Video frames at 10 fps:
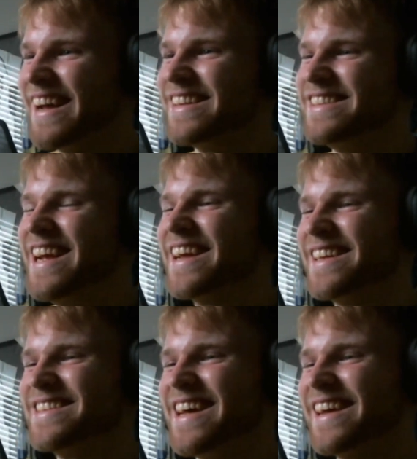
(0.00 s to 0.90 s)
got the
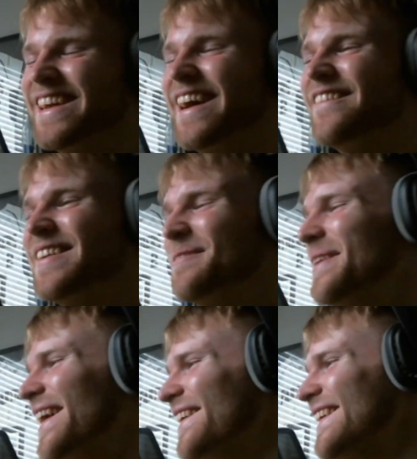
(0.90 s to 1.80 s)
chickens hanging out with
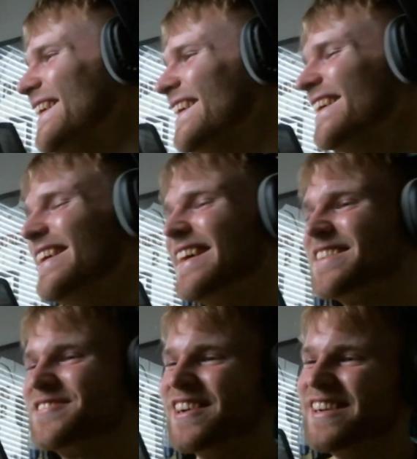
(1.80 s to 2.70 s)
him now.
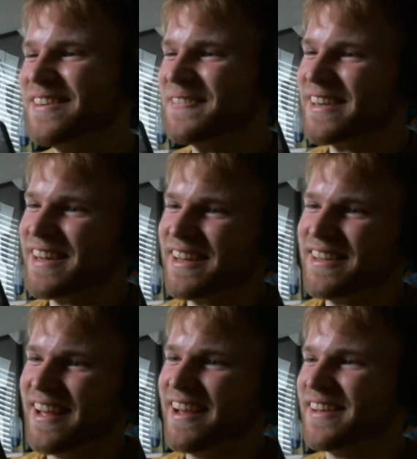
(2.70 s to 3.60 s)
That's funny, bro.
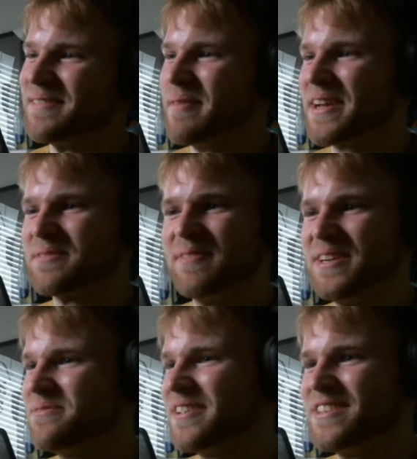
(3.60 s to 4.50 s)
Hey, make as
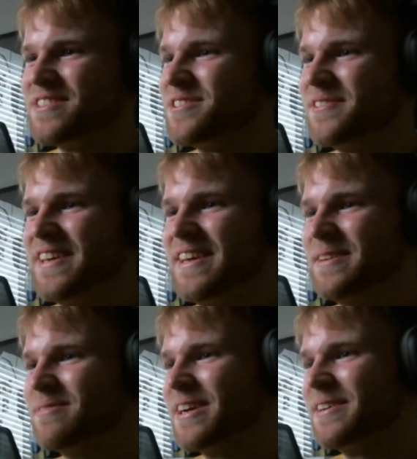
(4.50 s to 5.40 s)
many friends as you
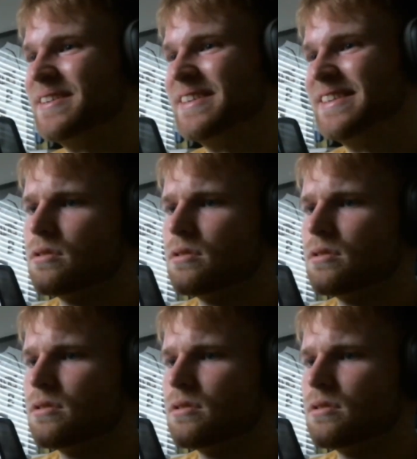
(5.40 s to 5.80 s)
need, bro.